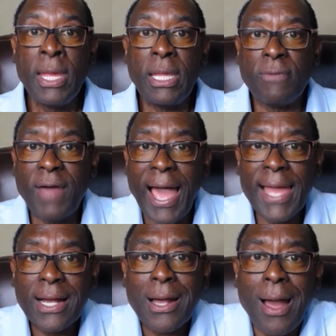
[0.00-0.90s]
If I
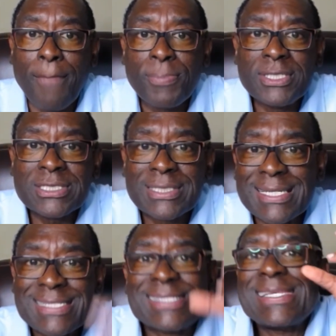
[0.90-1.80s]
accomplish
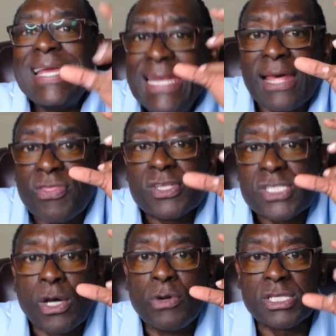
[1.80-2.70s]
the zenith,
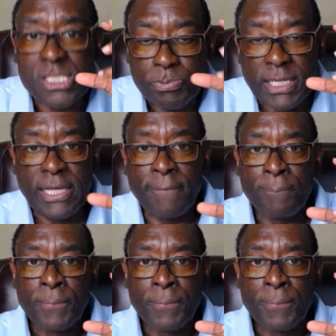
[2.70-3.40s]
so to speak,